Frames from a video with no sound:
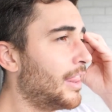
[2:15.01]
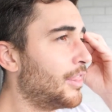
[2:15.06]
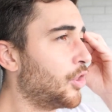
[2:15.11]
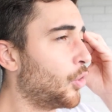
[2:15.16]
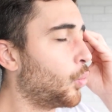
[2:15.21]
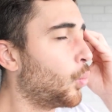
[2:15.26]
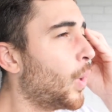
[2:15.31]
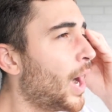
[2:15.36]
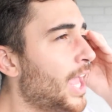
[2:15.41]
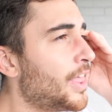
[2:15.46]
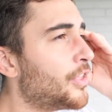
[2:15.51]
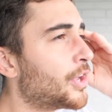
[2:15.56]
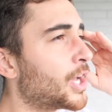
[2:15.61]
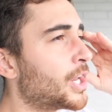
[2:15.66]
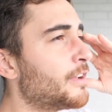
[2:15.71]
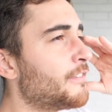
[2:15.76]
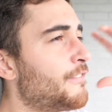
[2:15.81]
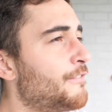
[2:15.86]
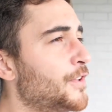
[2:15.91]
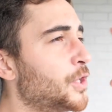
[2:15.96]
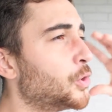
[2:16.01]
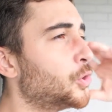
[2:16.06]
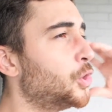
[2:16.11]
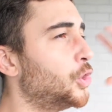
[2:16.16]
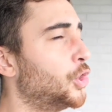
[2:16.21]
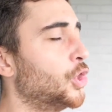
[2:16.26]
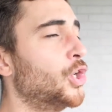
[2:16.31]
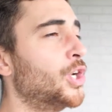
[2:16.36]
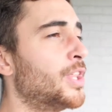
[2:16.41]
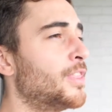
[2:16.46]
the way they're going to feel
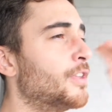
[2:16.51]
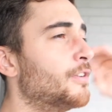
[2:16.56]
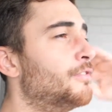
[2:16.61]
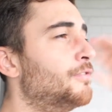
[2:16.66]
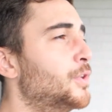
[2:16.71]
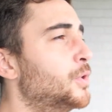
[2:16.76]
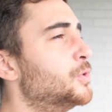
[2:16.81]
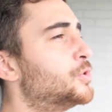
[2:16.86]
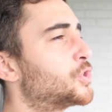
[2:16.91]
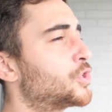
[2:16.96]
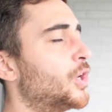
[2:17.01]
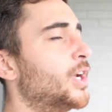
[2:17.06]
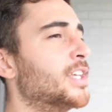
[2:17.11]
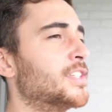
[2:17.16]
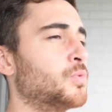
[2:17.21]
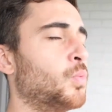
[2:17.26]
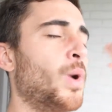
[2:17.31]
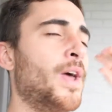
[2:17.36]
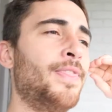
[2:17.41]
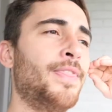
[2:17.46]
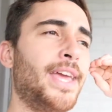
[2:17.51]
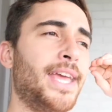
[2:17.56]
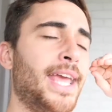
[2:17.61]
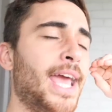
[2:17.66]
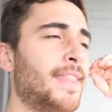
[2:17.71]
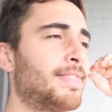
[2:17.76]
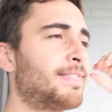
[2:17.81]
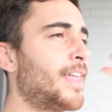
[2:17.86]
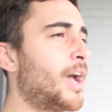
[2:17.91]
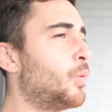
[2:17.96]
good in the future is when they
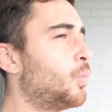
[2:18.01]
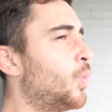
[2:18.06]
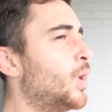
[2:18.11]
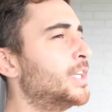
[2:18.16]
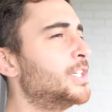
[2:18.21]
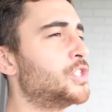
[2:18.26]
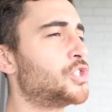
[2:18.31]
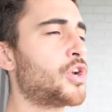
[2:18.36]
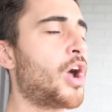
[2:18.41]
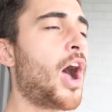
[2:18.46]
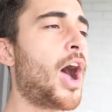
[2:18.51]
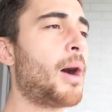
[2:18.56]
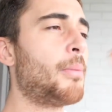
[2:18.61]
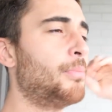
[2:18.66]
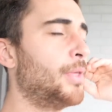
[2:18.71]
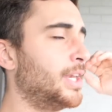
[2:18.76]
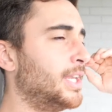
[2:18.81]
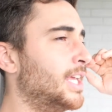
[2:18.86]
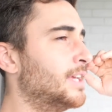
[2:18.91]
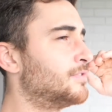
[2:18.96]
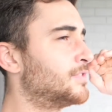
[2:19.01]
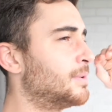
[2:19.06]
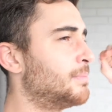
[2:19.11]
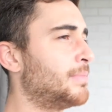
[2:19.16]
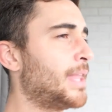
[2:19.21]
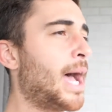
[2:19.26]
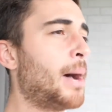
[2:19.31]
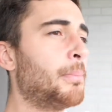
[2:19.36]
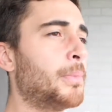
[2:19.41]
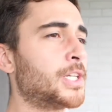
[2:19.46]
get that one job that gives them
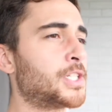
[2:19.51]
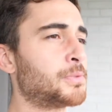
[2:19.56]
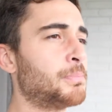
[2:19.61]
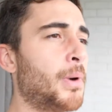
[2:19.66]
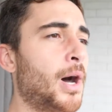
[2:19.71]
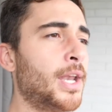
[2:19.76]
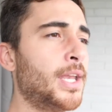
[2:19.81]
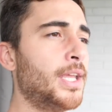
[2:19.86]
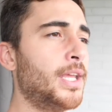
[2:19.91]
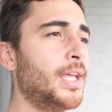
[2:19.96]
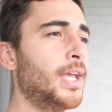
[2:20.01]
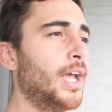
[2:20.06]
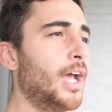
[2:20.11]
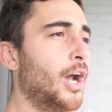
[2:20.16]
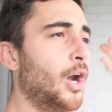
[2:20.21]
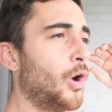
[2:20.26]
that much money